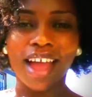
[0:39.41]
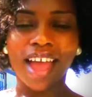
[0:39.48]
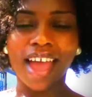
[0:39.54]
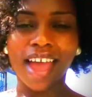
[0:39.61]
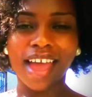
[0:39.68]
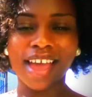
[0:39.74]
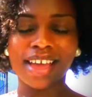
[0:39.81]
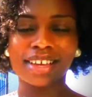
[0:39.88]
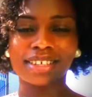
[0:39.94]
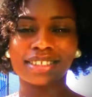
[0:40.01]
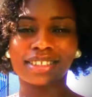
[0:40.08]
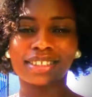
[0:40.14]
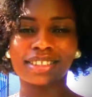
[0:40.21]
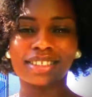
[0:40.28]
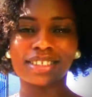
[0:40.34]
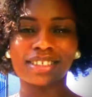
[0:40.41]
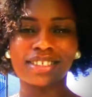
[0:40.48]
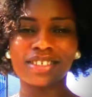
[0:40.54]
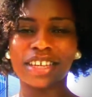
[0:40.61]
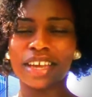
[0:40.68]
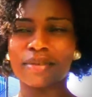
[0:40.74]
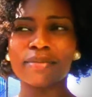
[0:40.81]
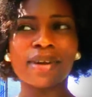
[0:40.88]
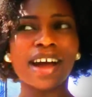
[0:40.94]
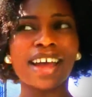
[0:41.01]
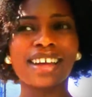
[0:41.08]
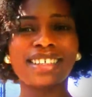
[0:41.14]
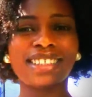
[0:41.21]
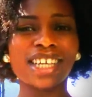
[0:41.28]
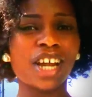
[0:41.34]
and you can
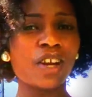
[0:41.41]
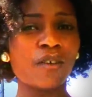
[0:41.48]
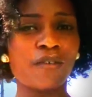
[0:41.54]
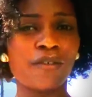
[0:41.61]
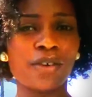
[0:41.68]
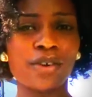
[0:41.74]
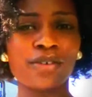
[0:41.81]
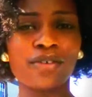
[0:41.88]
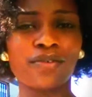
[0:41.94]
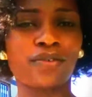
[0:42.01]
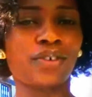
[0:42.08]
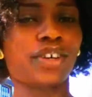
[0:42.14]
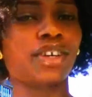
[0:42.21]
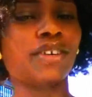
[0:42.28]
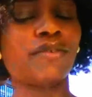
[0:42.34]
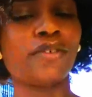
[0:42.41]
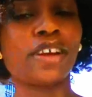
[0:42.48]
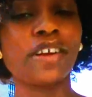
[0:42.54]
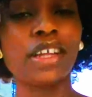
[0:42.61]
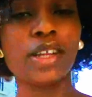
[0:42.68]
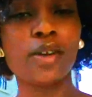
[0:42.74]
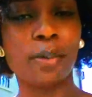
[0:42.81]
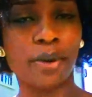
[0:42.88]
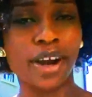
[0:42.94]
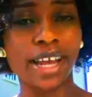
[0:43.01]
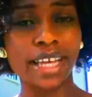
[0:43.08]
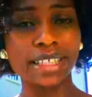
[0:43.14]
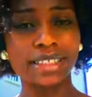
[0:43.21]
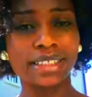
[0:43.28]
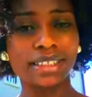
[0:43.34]
buy a ton of fruit for a very low
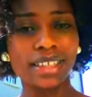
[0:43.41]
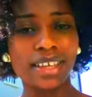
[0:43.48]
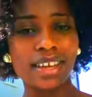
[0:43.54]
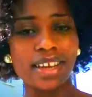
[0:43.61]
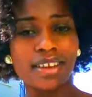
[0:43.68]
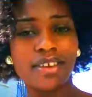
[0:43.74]
price.